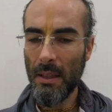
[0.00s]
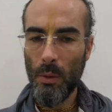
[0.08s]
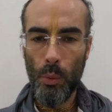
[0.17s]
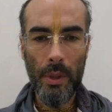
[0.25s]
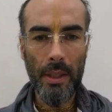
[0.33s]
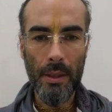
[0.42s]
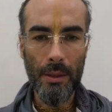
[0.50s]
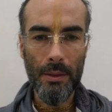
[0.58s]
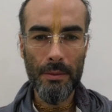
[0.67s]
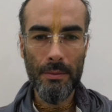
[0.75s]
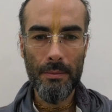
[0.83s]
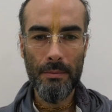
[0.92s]
real,
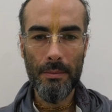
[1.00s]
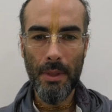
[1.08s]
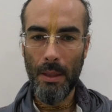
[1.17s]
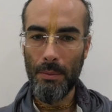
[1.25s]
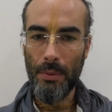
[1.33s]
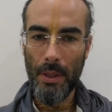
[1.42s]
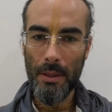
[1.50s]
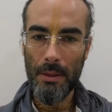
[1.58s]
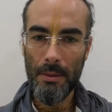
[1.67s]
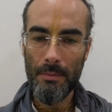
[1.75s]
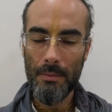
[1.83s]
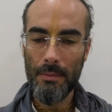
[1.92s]
upfront,
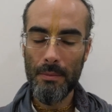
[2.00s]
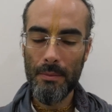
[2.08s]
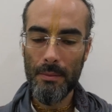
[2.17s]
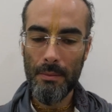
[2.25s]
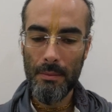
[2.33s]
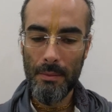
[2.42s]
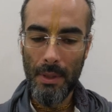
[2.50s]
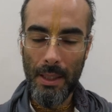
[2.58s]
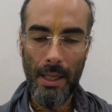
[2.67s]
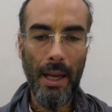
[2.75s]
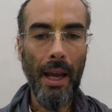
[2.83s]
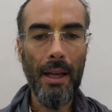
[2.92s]

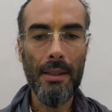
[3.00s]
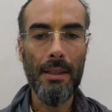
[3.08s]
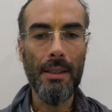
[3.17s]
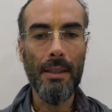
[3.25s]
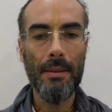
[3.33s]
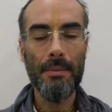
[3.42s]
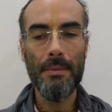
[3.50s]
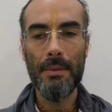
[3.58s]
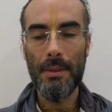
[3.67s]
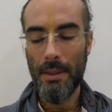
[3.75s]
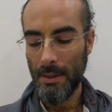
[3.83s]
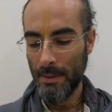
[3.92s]
and candid
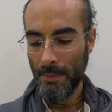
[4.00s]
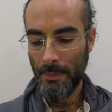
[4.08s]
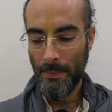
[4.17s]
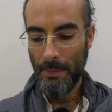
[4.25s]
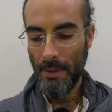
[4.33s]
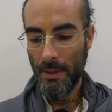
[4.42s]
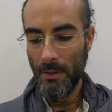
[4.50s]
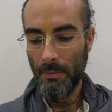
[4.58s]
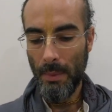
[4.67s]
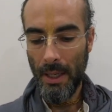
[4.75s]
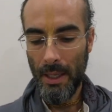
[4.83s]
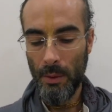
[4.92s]
of
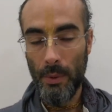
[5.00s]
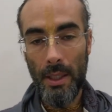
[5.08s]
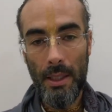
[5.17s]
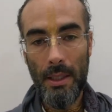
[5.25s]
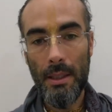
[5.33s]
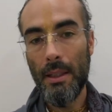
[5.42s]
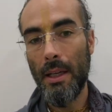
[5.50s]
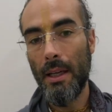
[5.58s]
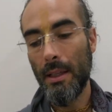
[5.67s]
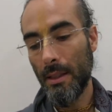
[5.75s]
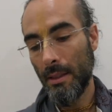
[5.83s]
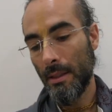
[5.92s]
my reading
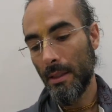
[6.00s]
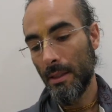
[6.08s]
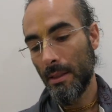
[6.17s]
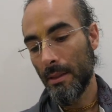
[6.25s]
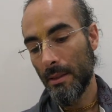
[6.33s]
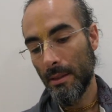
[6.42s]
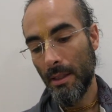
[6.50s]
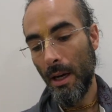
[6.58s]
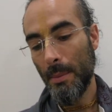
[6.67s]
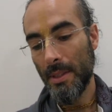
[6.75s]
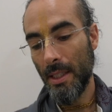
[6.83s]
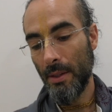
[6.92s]
and
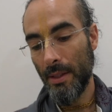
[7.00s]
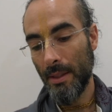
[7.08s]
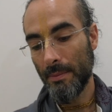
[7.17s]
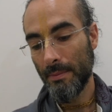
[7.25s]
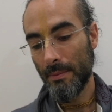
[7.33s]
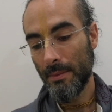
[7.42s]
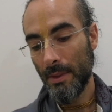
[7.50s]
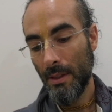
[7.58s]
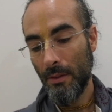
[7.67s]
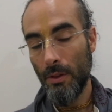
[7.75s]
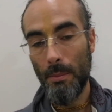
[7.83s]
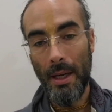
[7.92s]
commentary
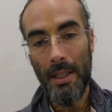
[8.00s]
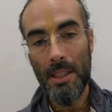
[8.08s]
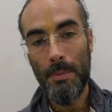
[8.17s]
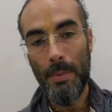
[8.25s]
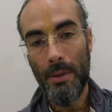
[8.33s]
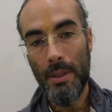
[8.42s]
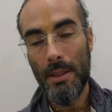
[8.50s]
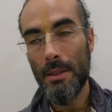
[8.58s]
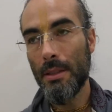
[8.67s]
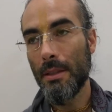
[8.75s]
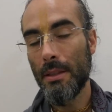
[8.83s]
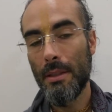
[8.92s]
from my
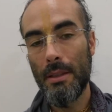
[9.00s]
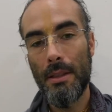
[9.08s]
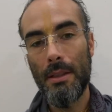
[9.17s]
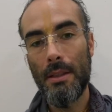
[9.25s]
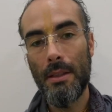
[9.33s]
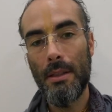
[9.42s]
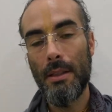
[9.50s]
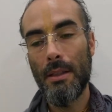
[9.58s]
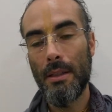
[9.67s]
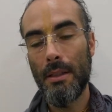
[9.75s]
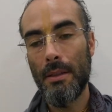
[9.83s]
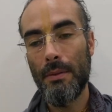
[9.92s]
experience
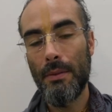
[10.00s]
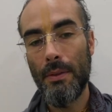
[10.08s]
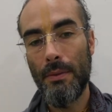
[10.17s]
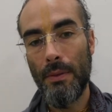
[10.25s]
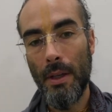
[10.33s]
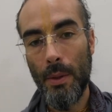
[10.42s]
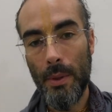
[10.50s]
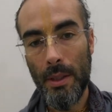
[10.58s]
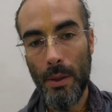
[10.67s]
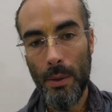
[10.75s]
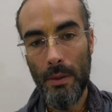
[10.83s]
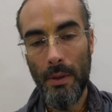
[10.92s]
of following
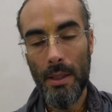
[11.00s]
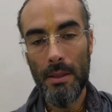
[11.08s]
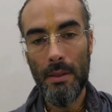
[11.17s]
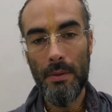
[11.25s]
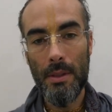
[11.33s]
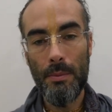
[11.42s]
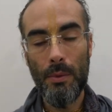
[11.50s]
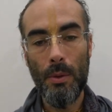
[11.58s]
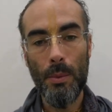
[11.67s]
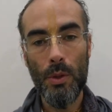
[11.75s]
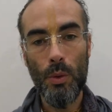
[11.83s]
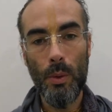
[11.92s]
Gaudiya Vaishnavism for
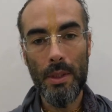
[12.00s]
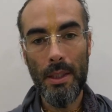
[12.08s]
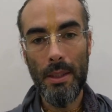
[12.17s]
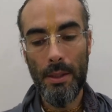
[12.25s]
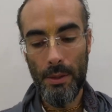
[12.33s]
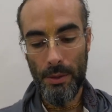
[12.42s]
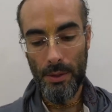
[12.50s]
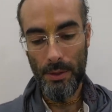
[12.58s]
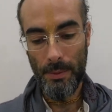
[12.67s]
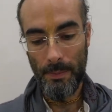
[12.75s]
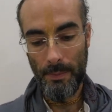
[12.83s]
almost 20 years.